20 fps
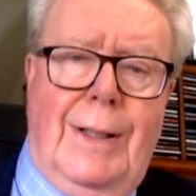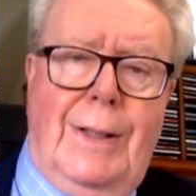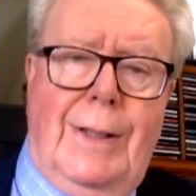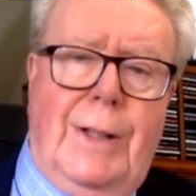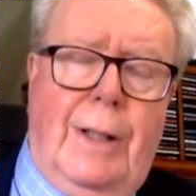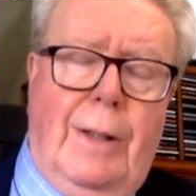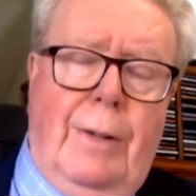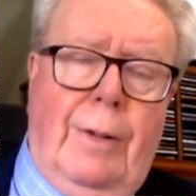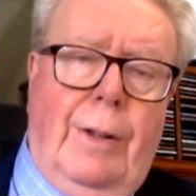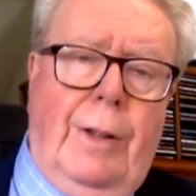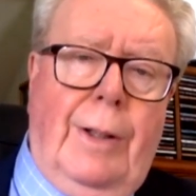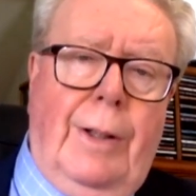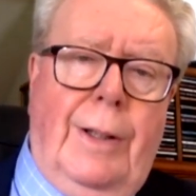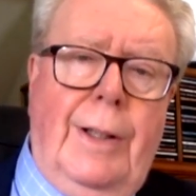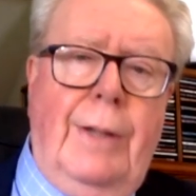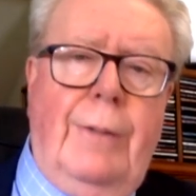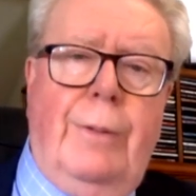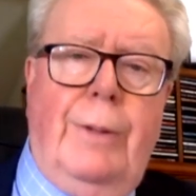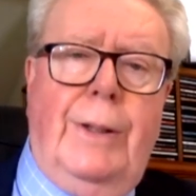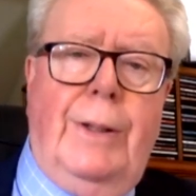So I
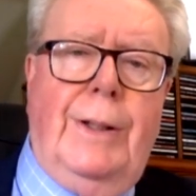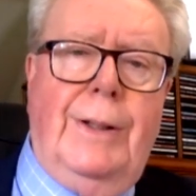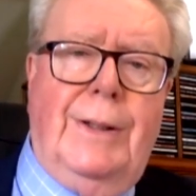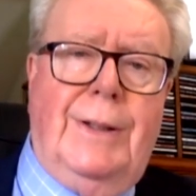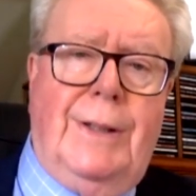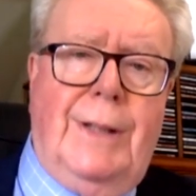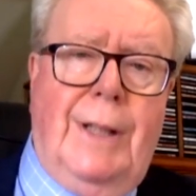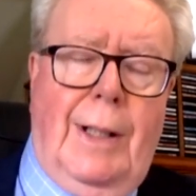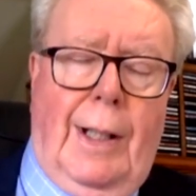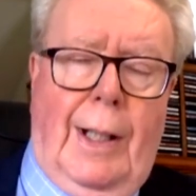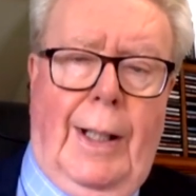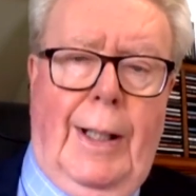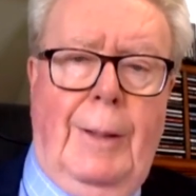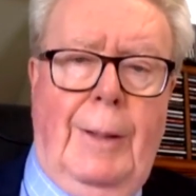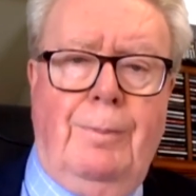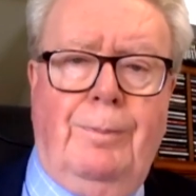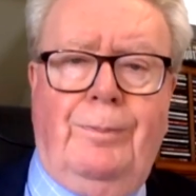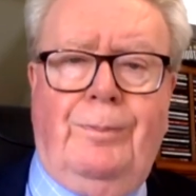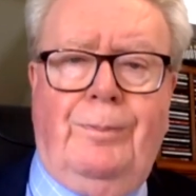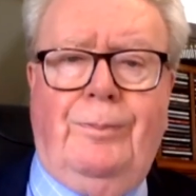think we can
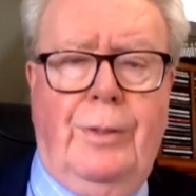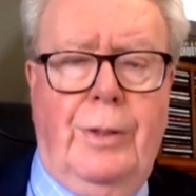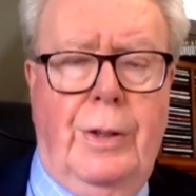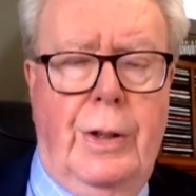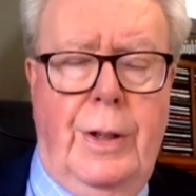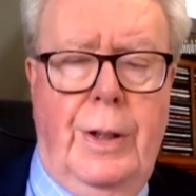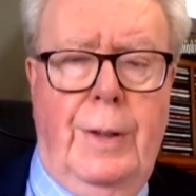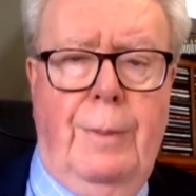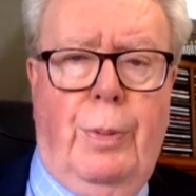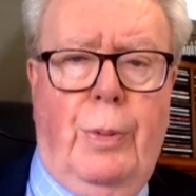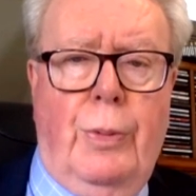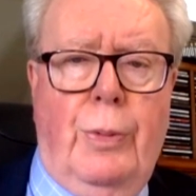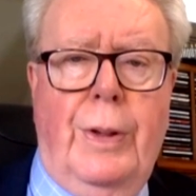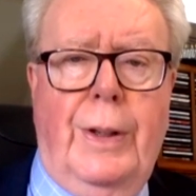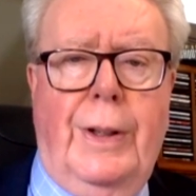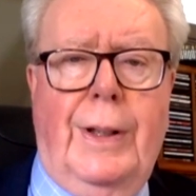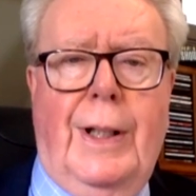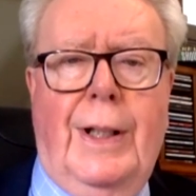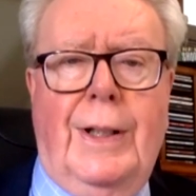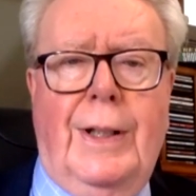say turning
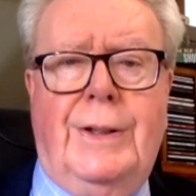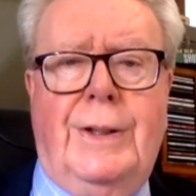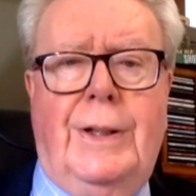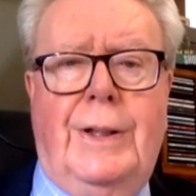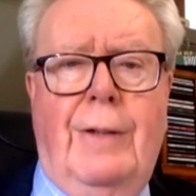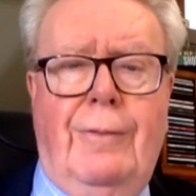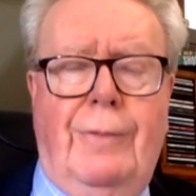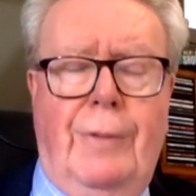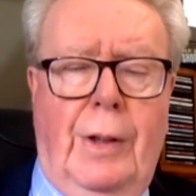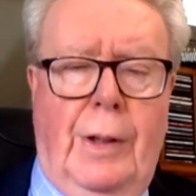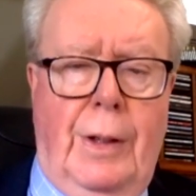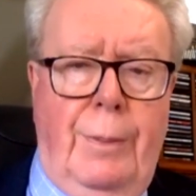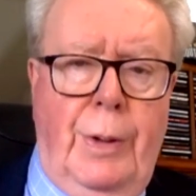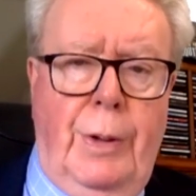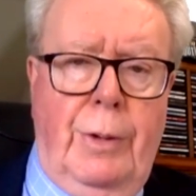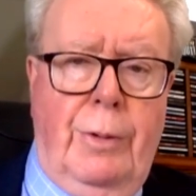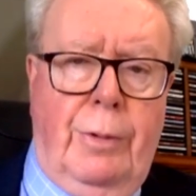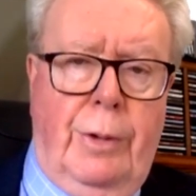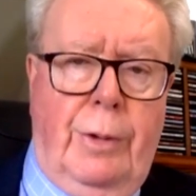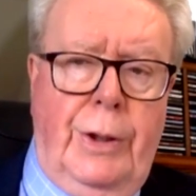point has definitely
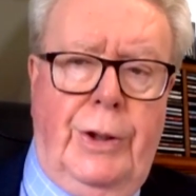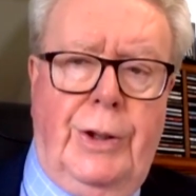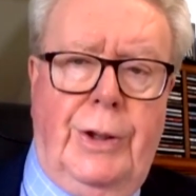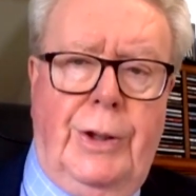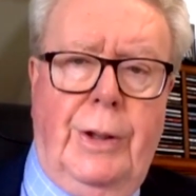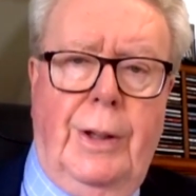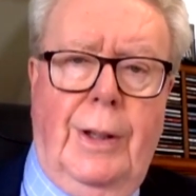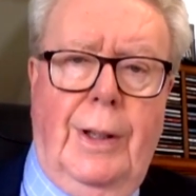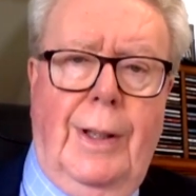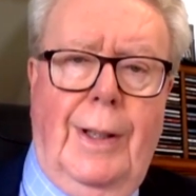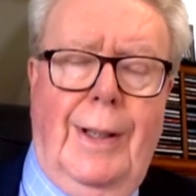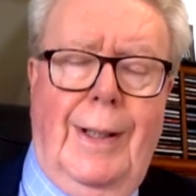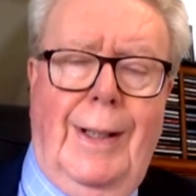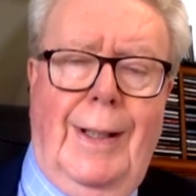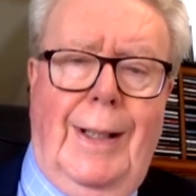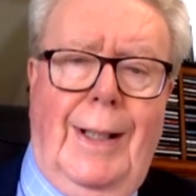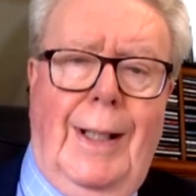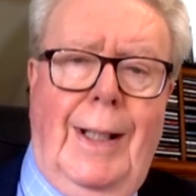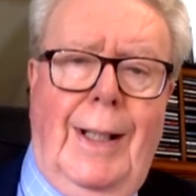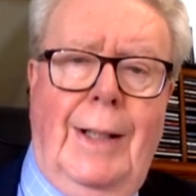been reached
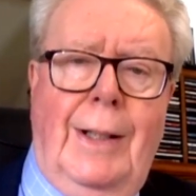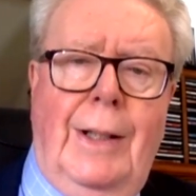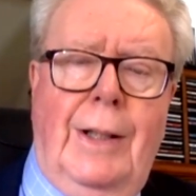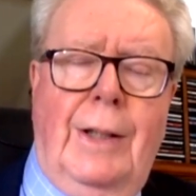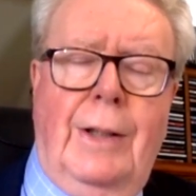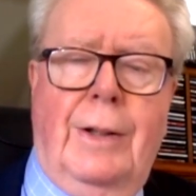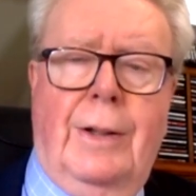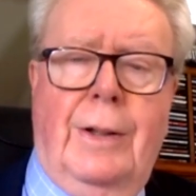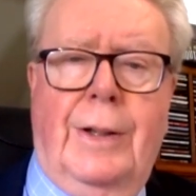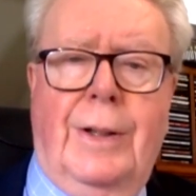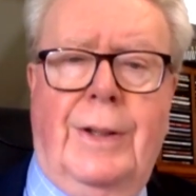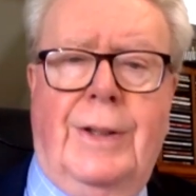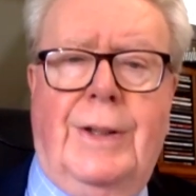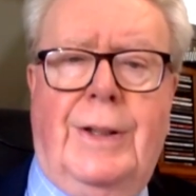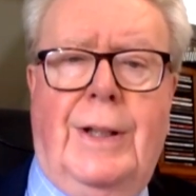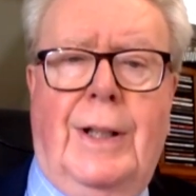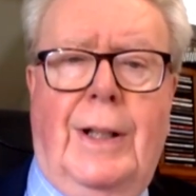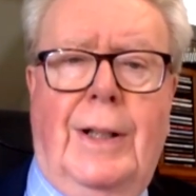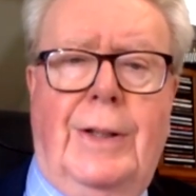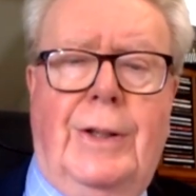in the United
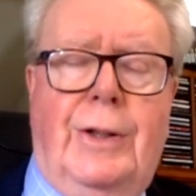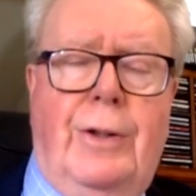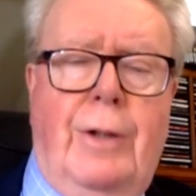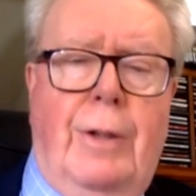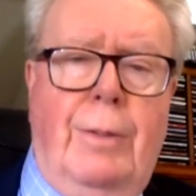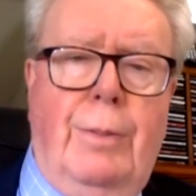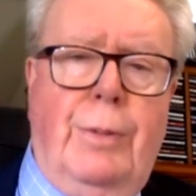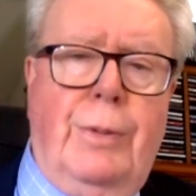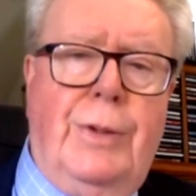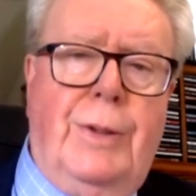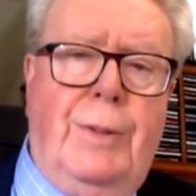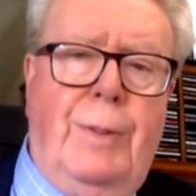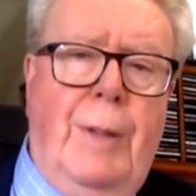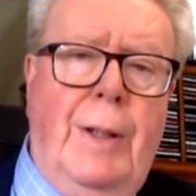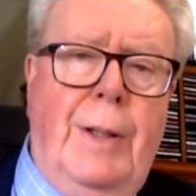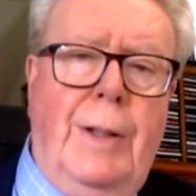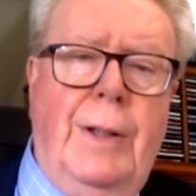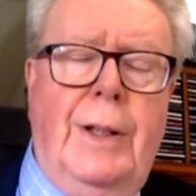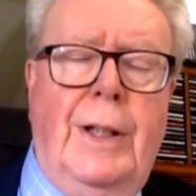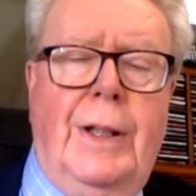States. Trump will
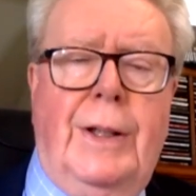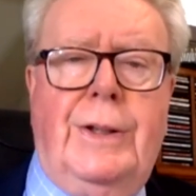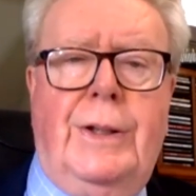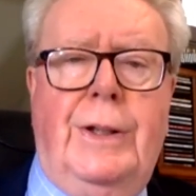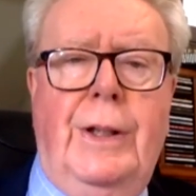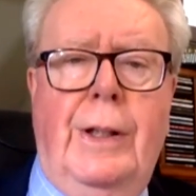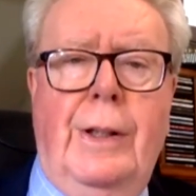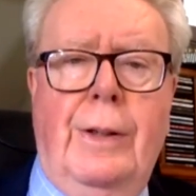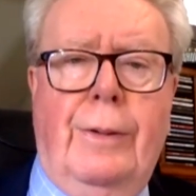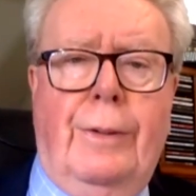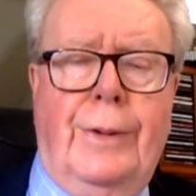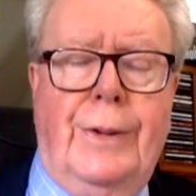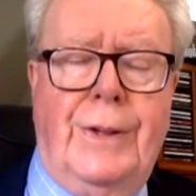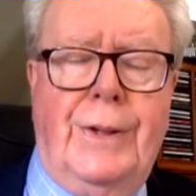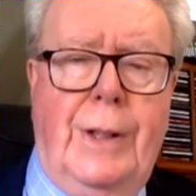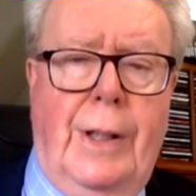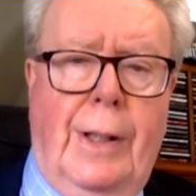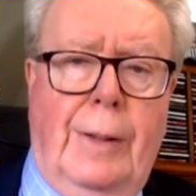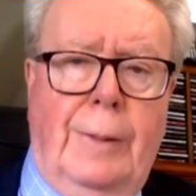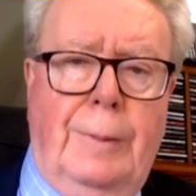spend the next year or
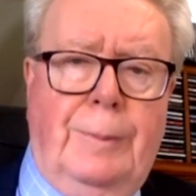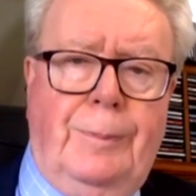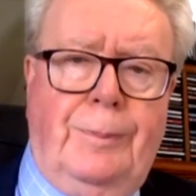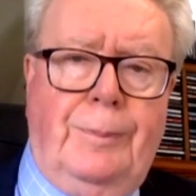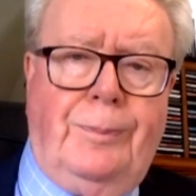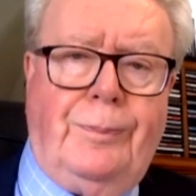so